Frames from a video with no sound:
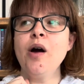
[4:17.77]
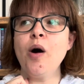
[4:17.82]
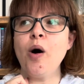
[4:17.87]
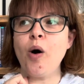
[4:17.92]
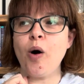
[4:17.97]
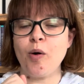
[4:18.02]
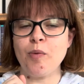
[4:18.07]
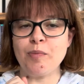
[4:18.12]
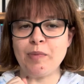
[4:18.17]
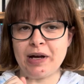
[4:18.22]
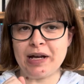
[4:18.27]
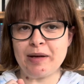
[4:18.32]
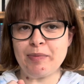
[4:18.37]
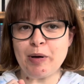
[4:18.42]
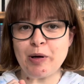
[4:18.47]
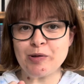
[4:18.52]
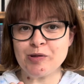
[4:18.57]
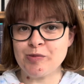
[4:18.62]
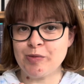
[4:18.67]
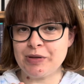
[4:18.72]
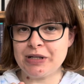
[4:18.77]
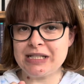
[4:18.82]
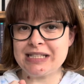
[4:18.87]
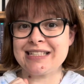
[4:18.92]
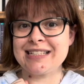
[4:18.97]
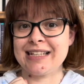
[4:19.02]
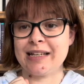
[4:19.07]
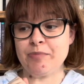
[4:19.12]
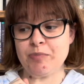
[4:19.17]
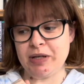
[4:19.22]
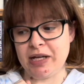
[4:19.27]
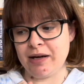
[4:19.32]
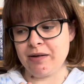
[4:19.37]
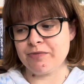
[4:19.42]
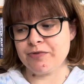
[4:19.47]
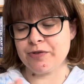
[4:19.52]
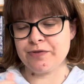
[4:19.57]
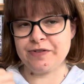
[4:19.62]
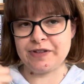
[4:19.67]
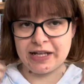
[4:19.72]
on my pulse points can be
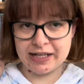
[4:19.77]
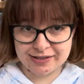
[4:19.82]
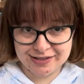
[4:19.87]
helpful for that.